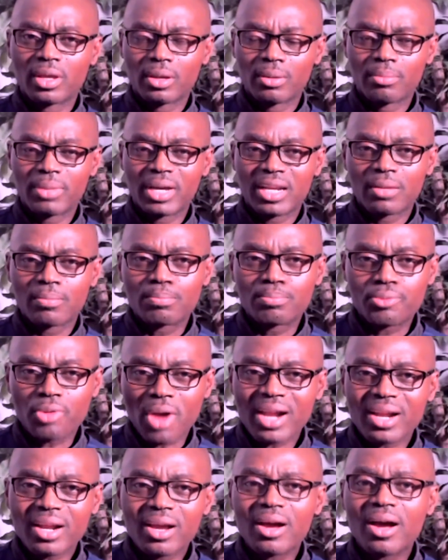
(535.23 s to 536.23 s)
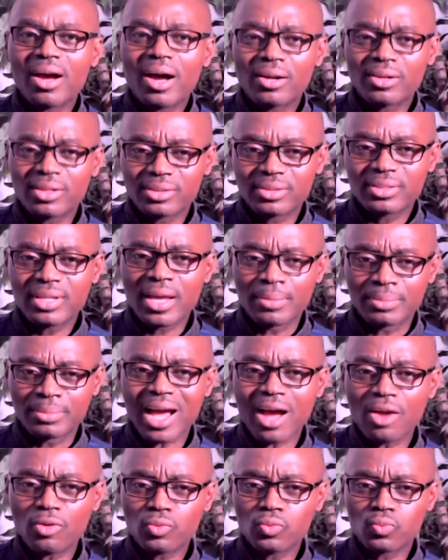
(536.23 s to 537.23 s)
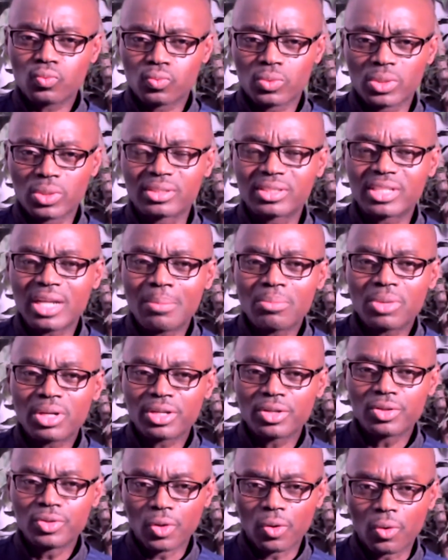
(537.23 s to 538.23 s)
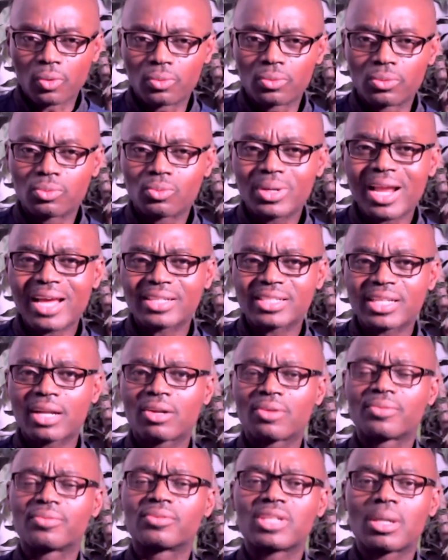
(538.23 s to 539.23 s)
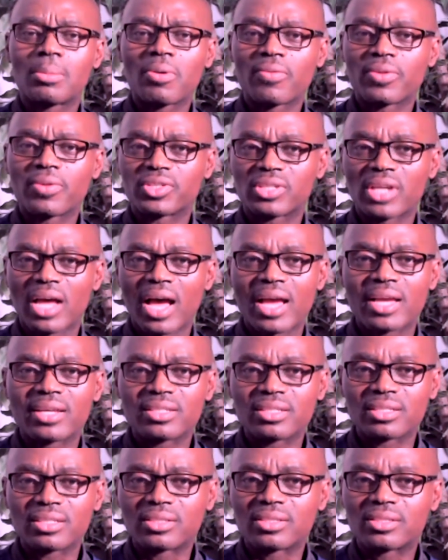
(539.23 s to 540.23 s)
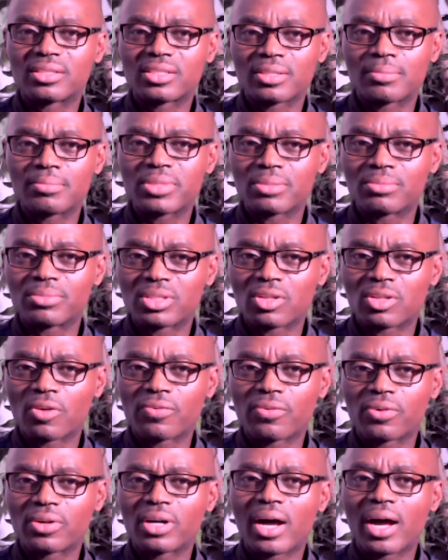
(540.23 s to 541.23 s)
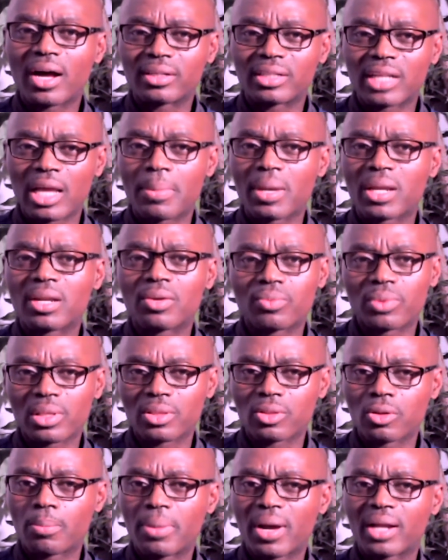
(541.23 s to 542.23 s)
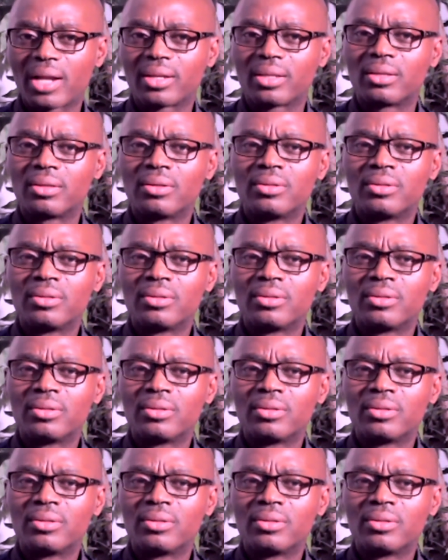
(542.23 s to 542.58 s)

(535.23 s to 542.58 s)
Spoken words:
But in practical terms, how will somebody know? What are some of the signs and symptoms of diabetic retinopathy?